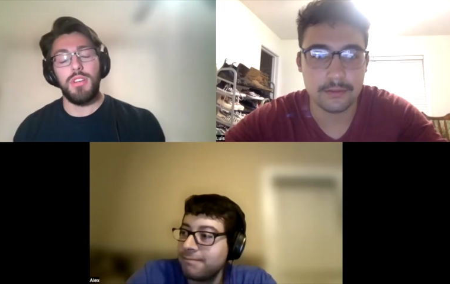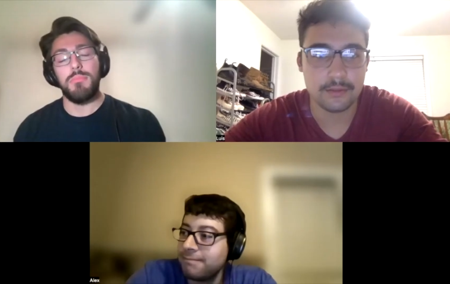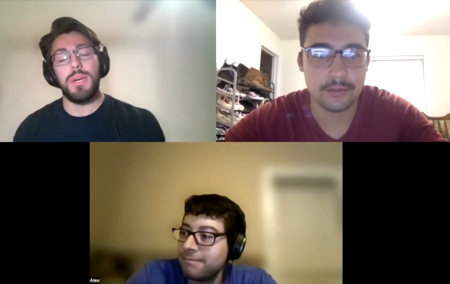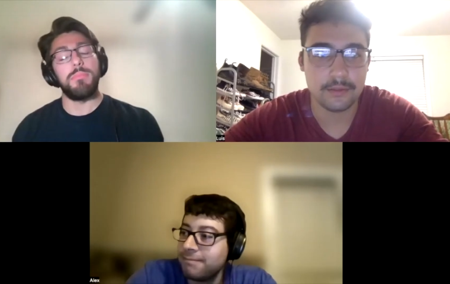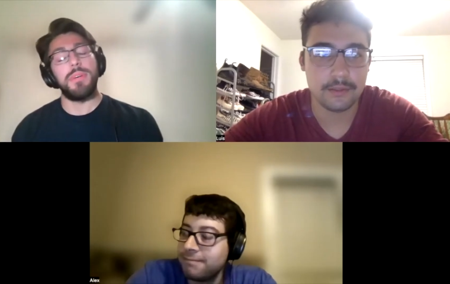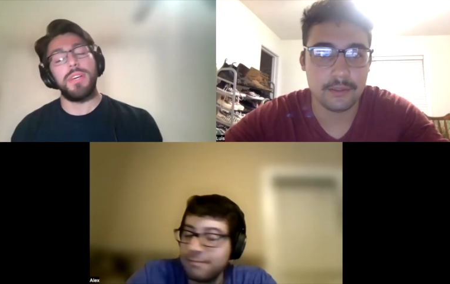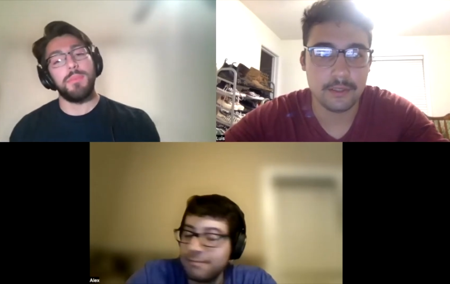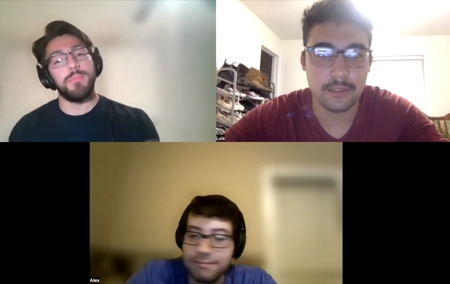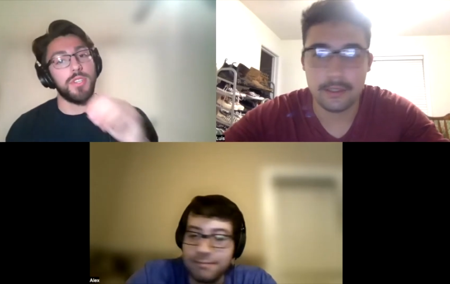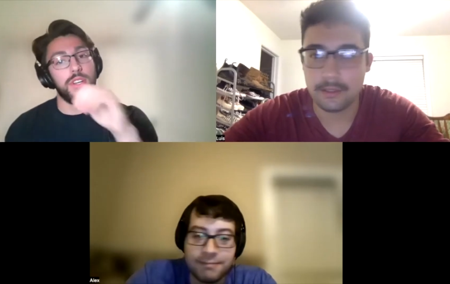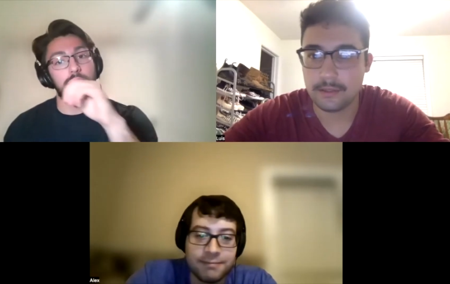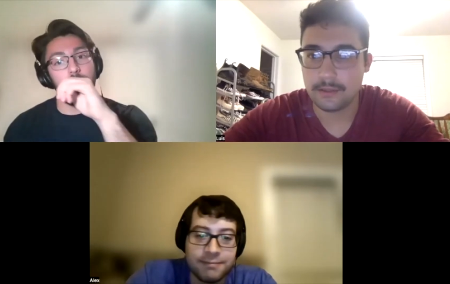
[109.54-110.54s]
Speaker 1: oh, my bad. I'm
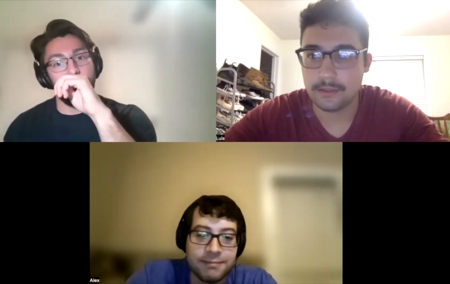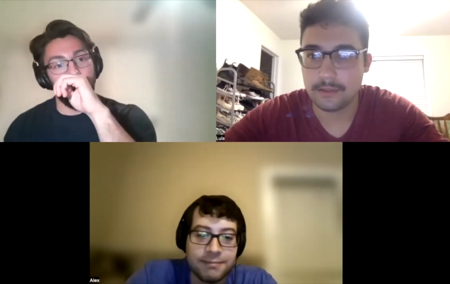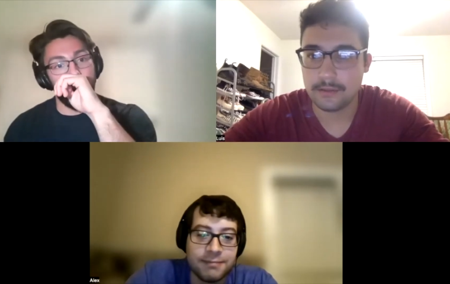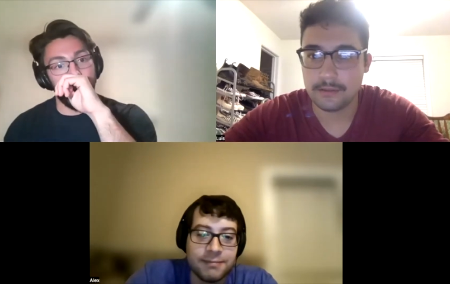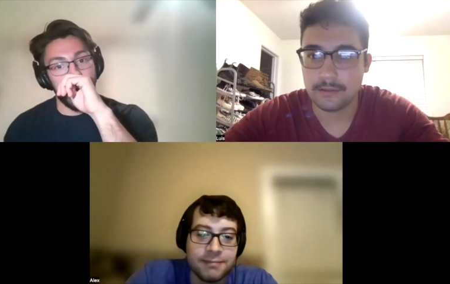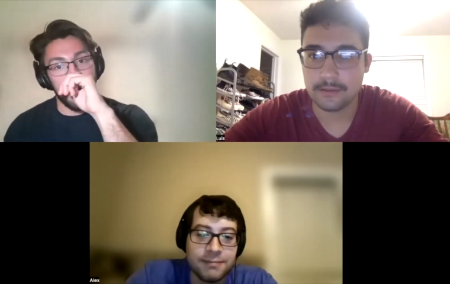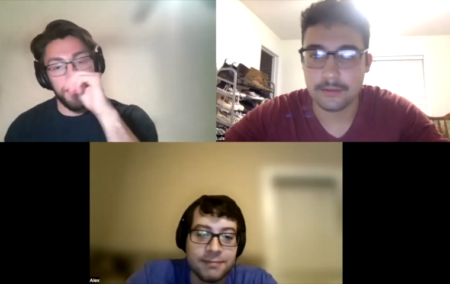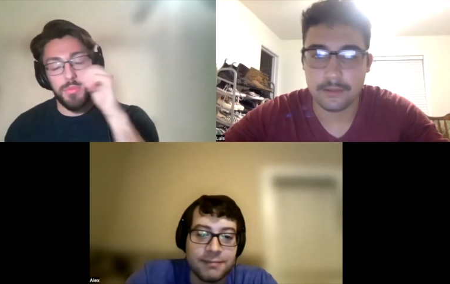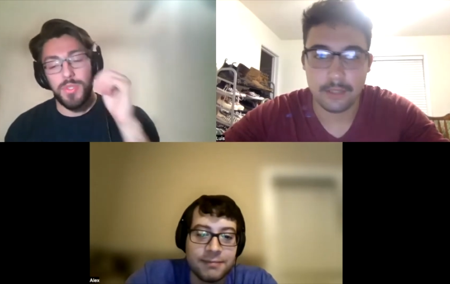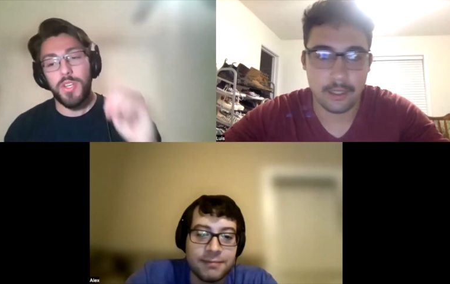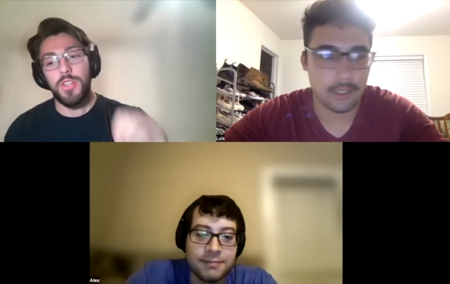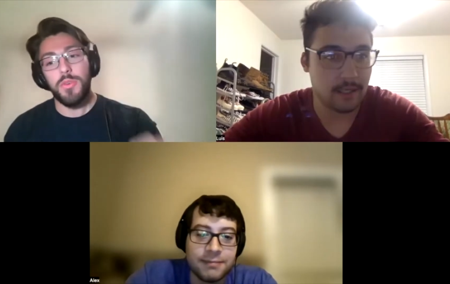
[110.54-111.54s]
sorry. I
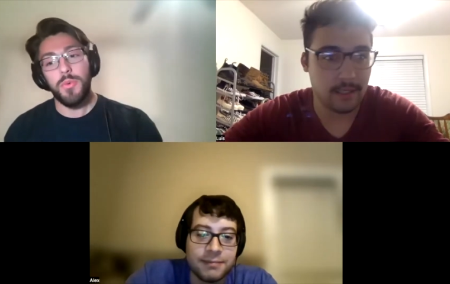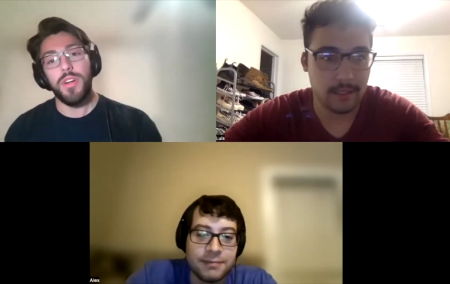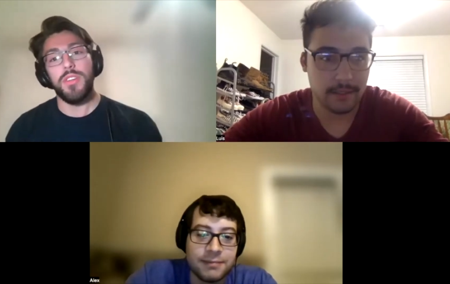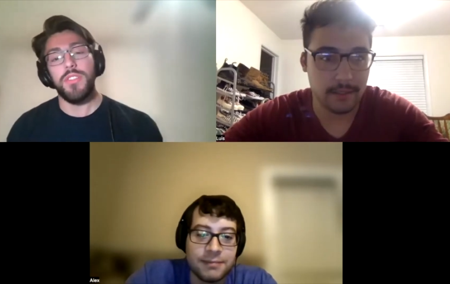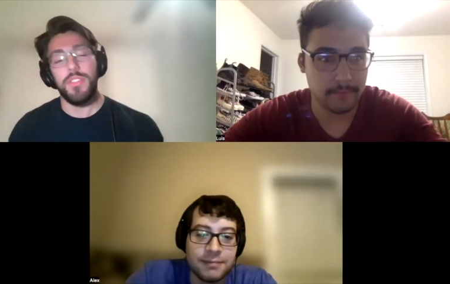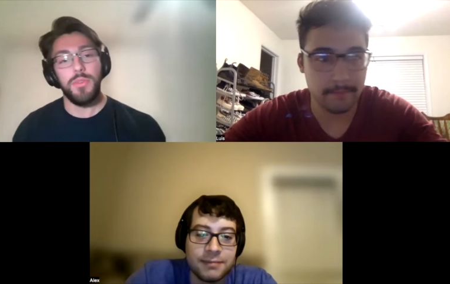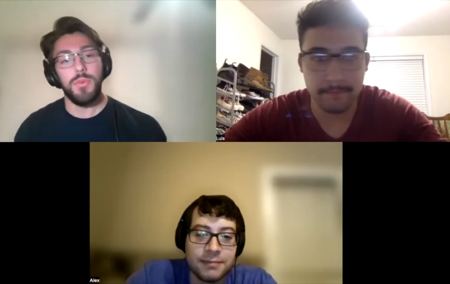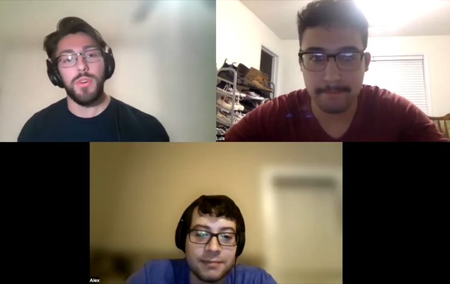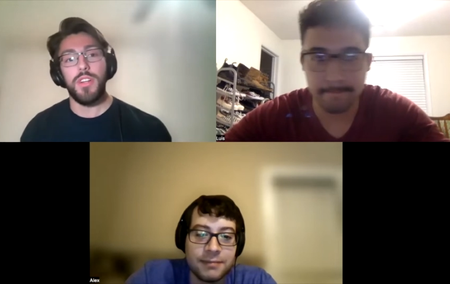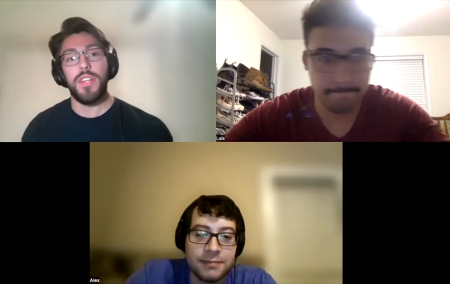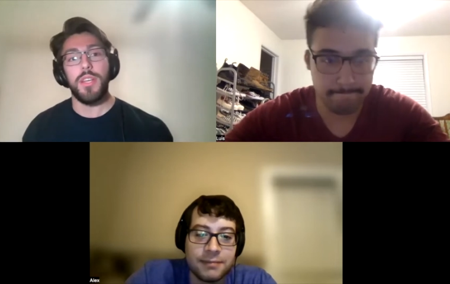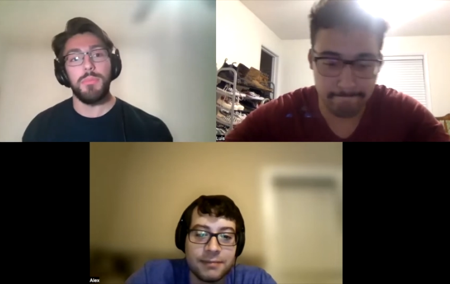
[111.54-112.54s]
was unaware that you
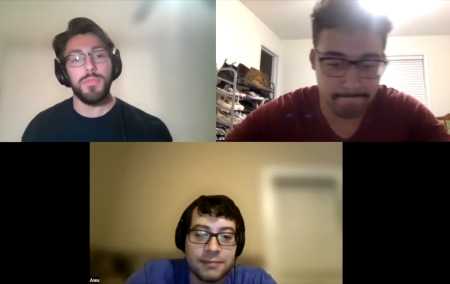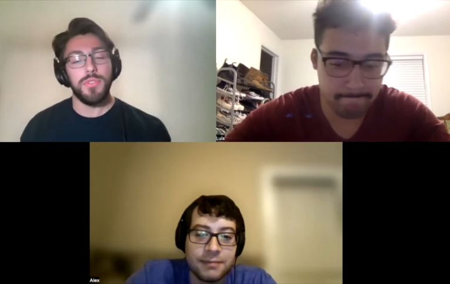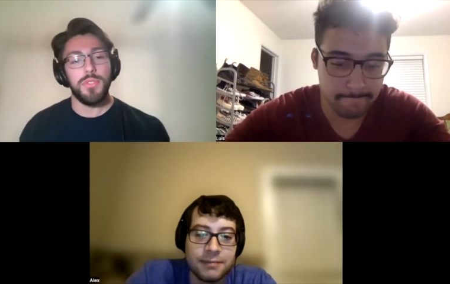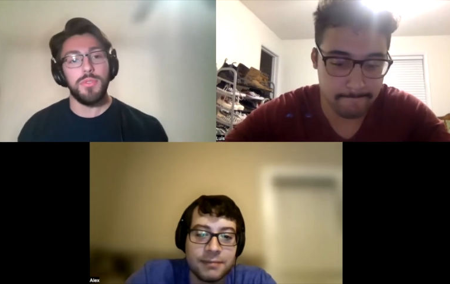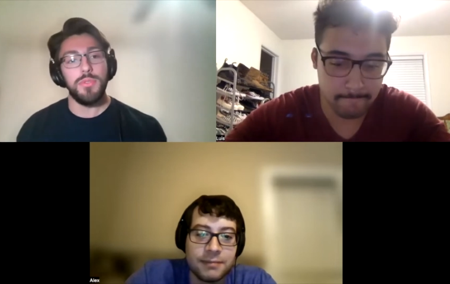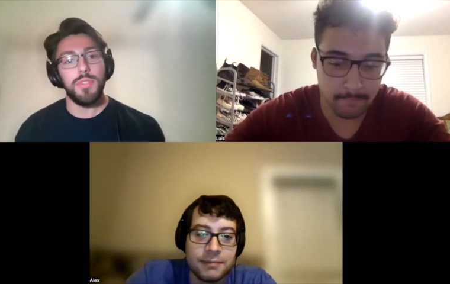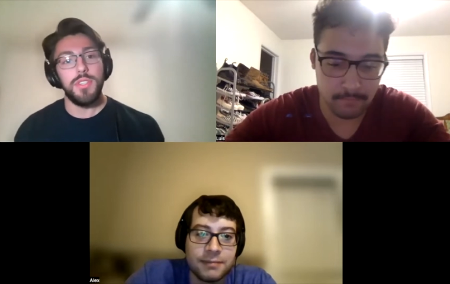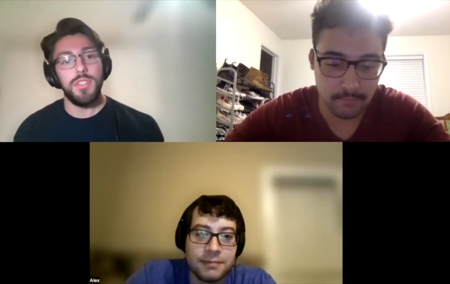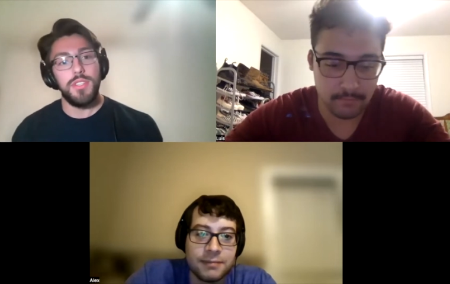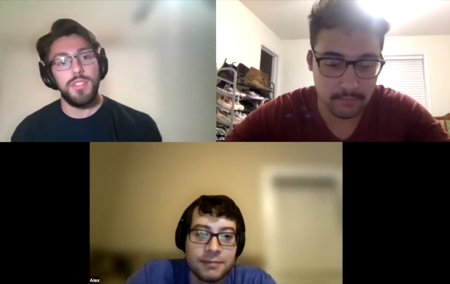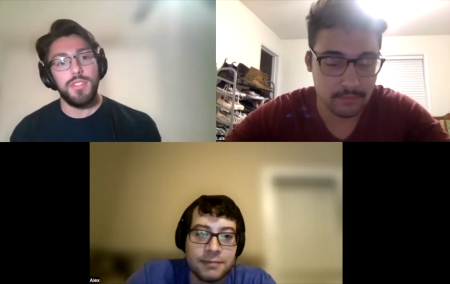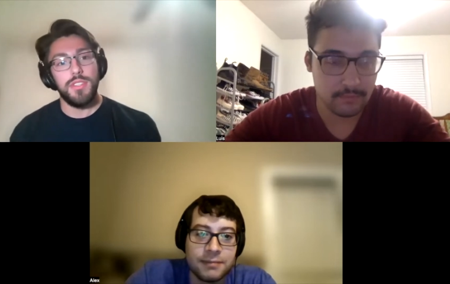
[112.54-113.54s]
were unable to
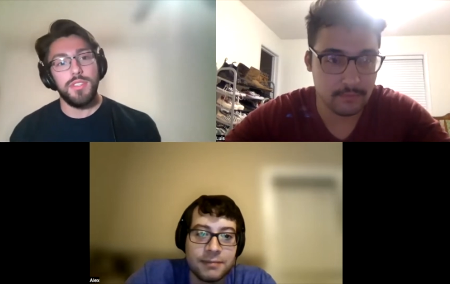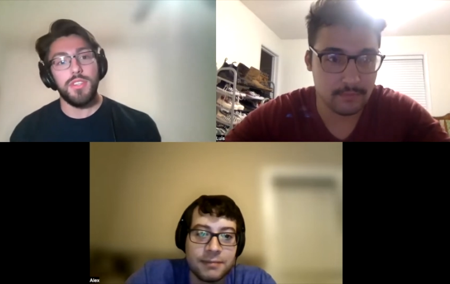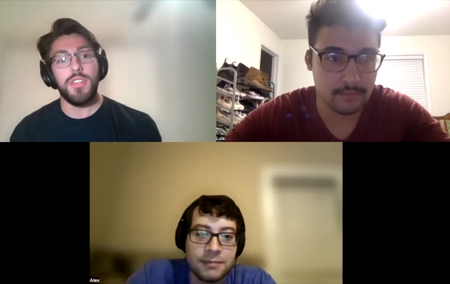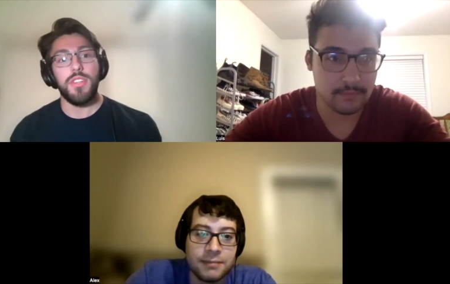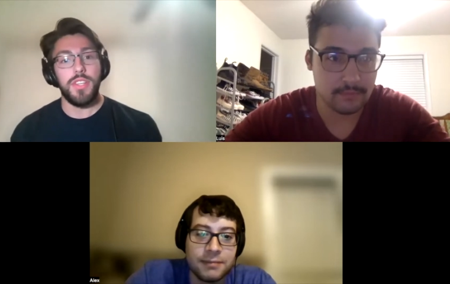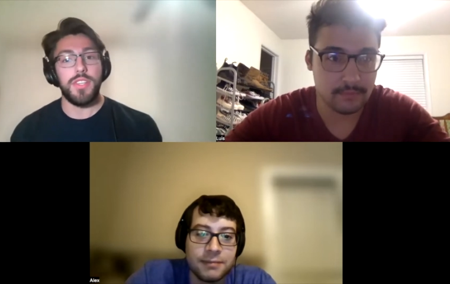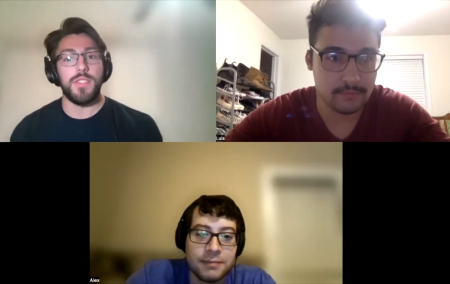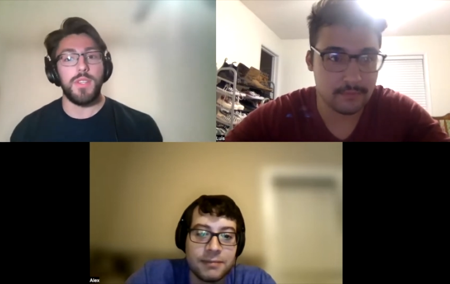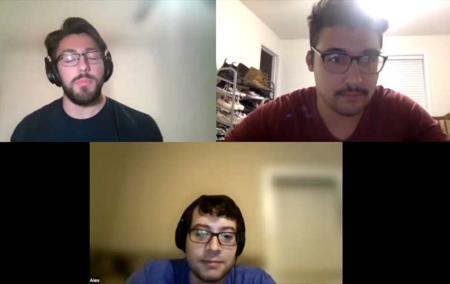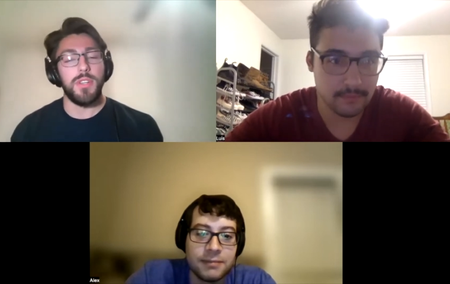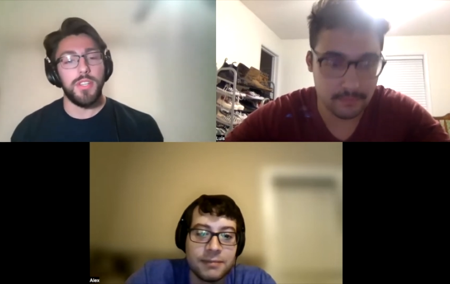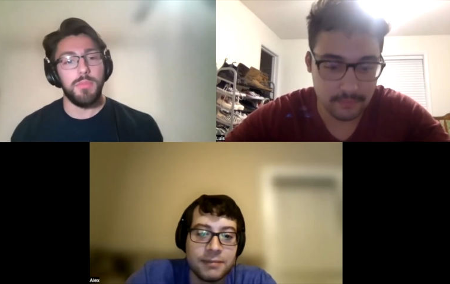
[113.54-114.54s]
look things
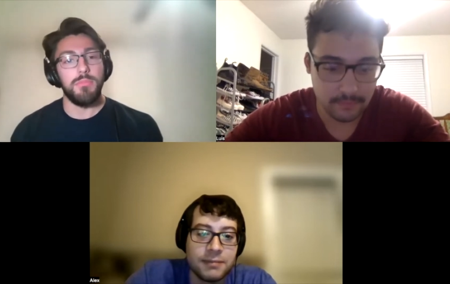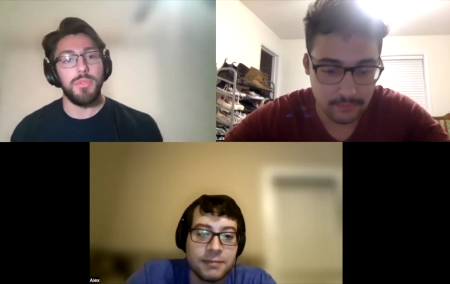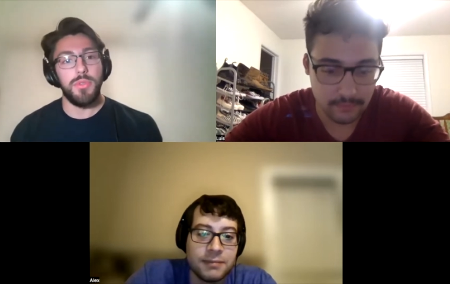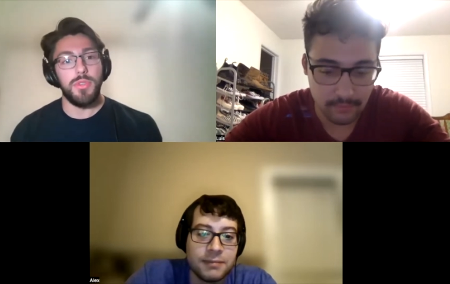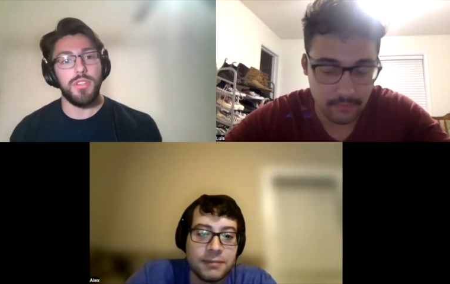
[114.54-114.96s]
up on a computer.